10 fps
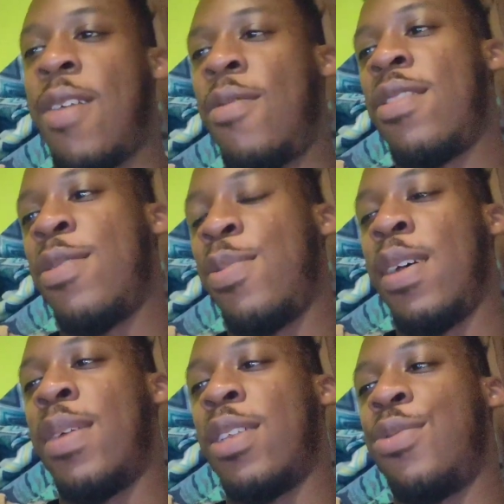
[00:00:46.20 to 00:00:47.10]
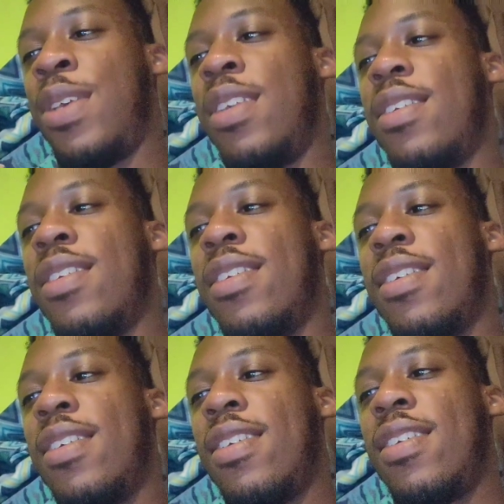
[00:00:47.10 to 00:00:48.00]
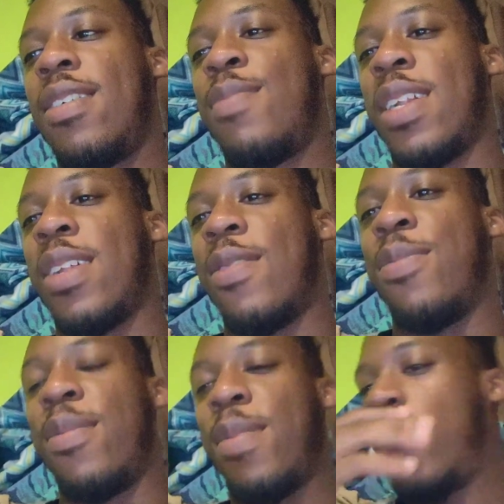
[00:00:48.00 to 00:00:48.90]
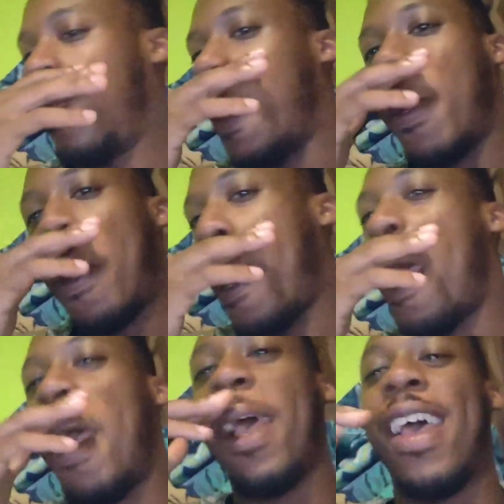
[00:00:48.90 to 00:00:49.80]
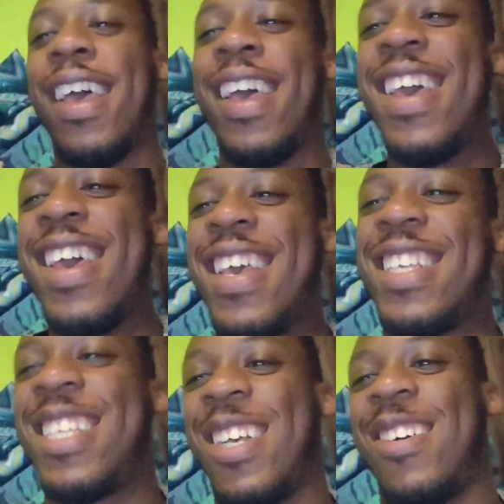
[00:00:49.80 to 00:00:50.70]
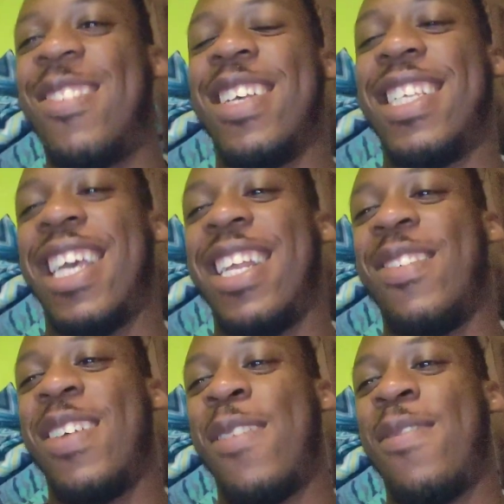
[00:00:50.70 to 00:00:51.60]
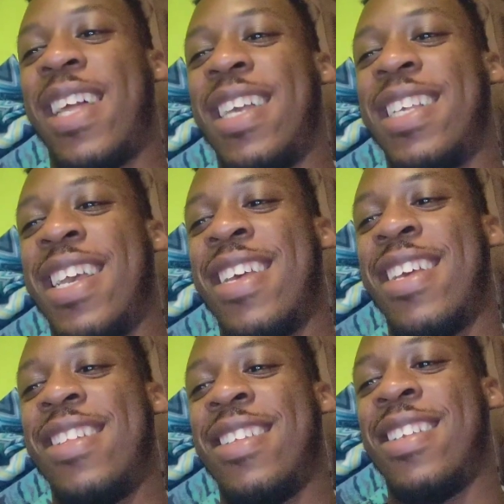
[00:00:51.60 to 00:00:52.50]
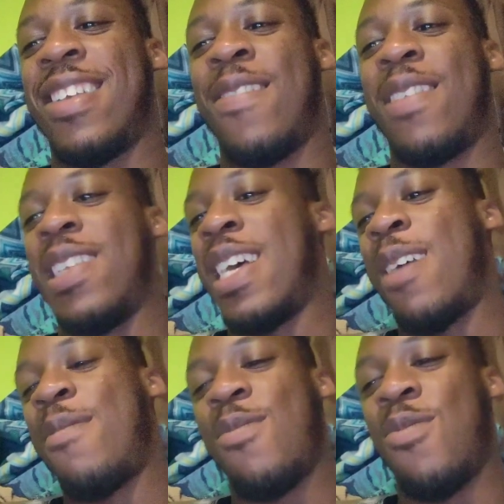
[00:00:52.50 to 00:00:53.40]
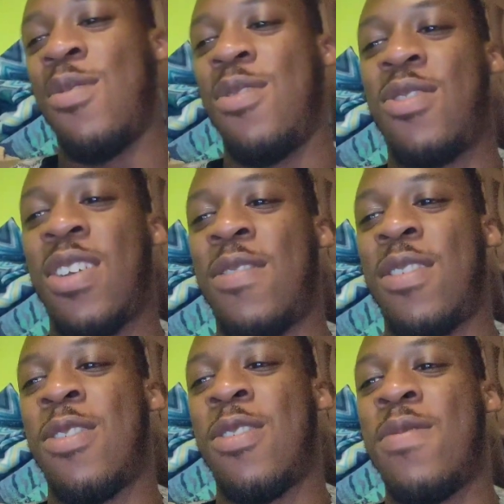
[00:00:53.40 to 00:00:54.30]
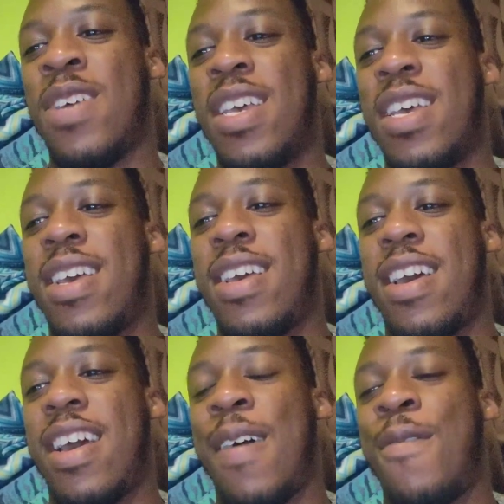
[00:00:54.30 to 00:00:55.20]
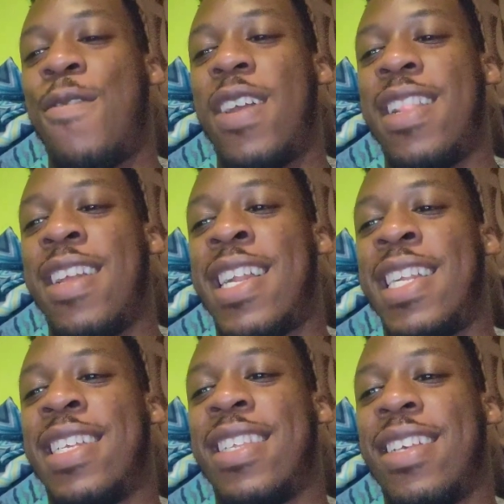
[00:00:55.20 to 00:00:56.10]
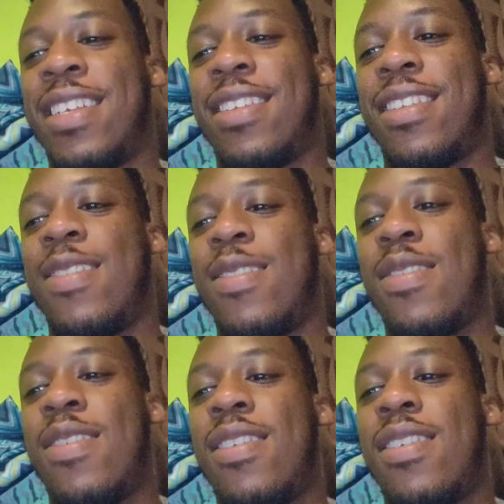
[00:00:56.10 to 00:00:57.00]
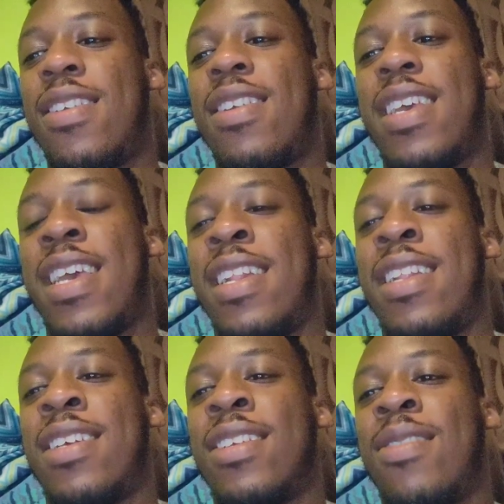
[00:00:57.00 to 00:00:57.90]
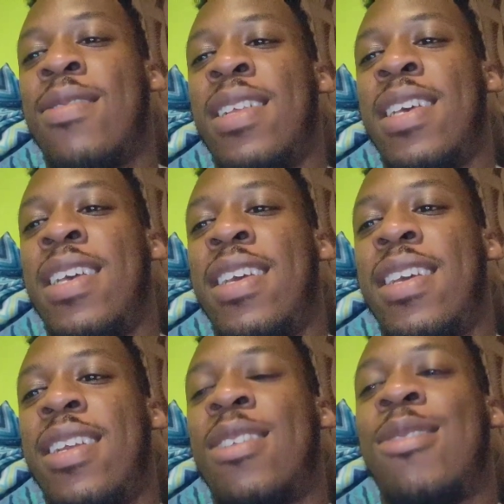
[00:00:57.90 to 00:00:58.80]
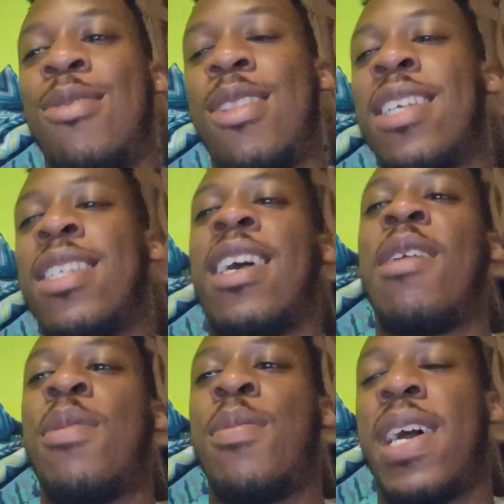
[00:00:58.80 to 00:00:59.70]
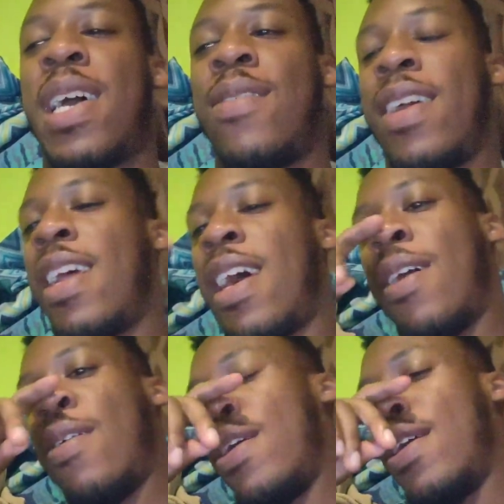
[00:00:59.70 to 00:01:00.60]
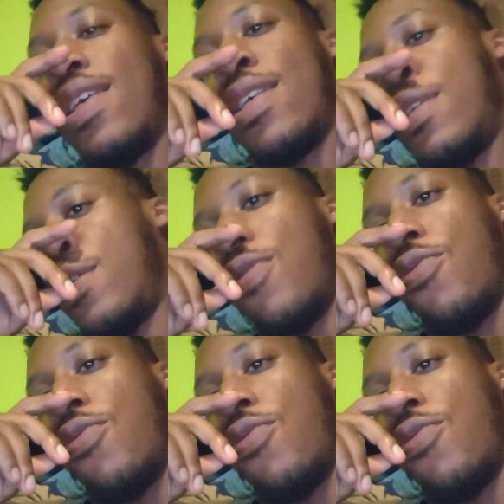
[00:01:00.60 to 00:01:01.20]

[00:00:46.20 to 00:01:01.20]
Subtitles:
wanted to pull up my tweet, but I don't want to pull up my tweet. So I'm gonna say it the way I feel like saying it, just off the top, straight off the dome. I'm really looking at this list, and there's only two things that come to mind right now. Is